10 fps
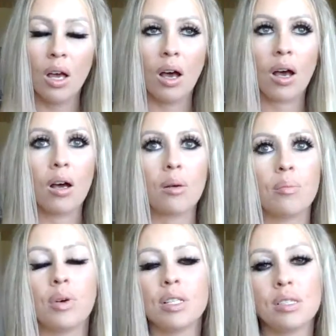Um,
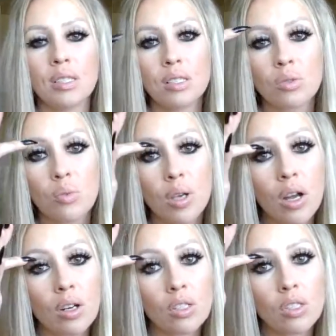but since we
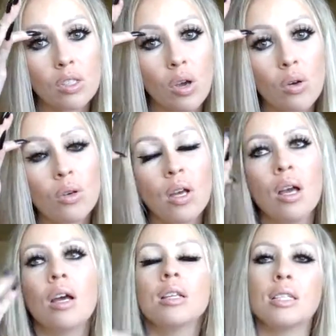are so
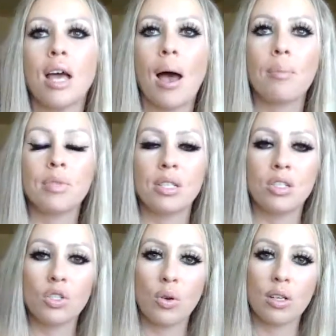tapped
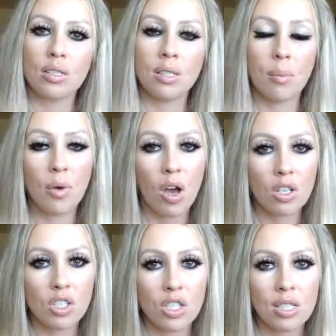into our
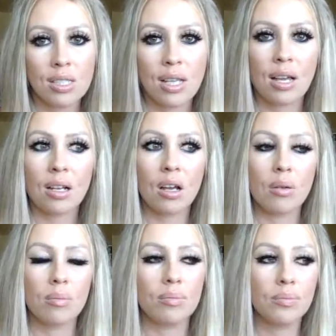subconscious and
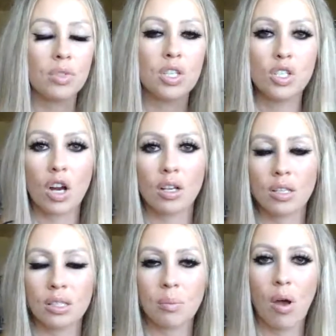um, the
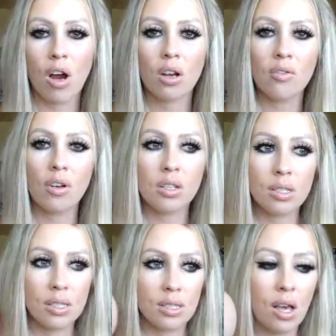darkest part of
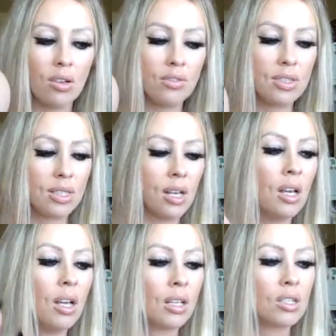ourselves,
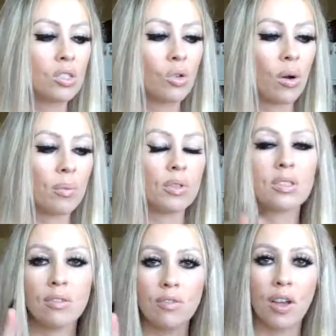because Scorpio is
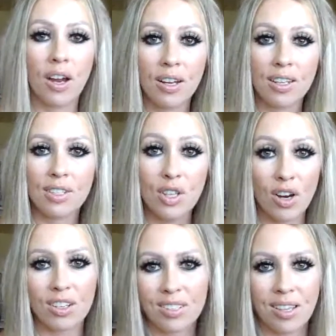a very
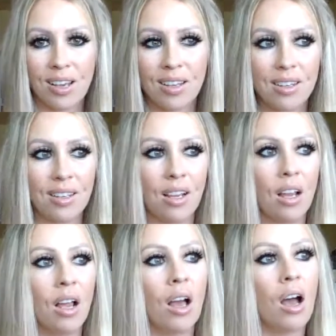dark sign,
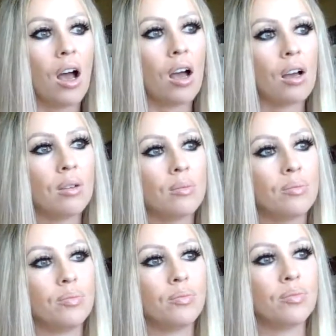um,
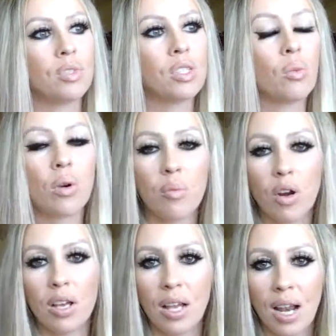so we're more
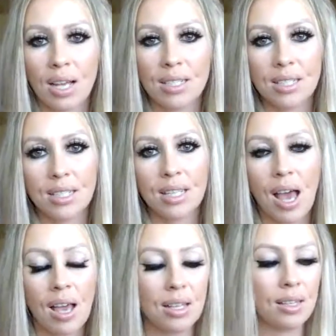connected to
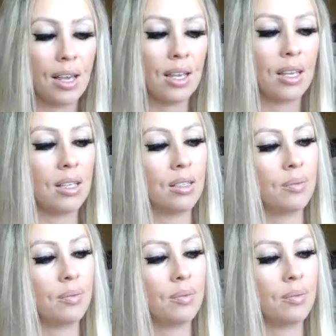that. Like,